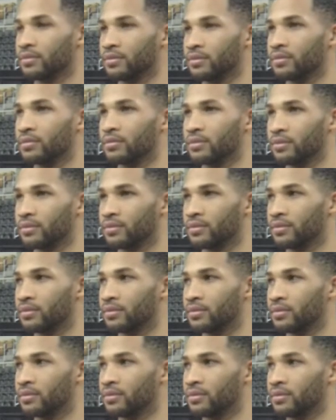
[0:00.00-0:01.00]

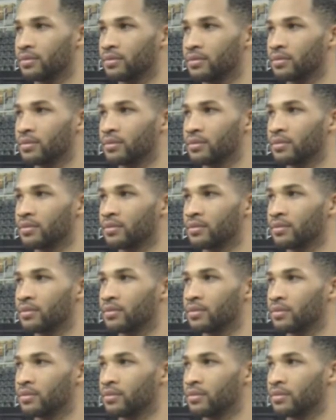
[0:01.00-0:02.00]

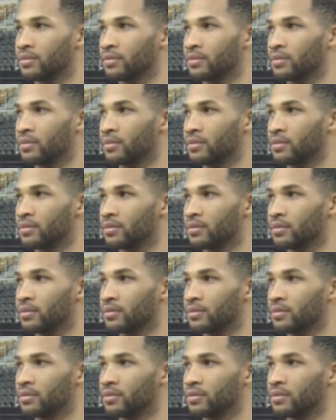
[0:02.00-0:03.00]

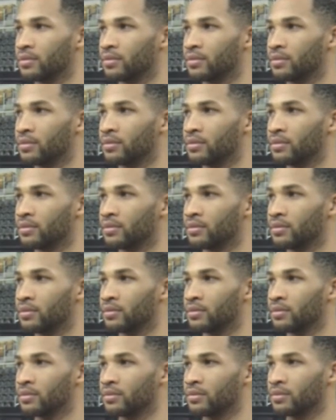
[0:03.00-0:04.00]

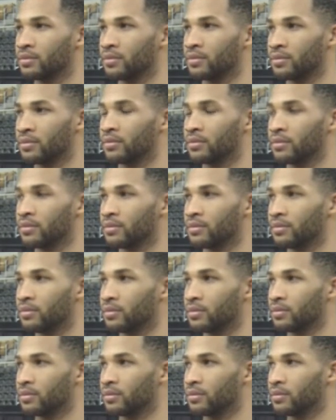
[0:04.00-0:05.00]

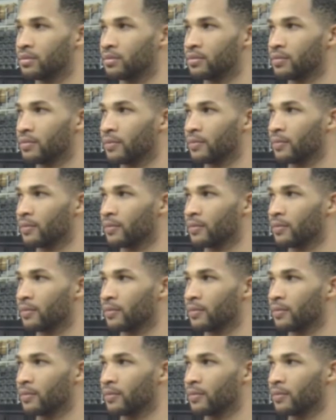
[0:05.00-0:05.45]
The person shown says nothing.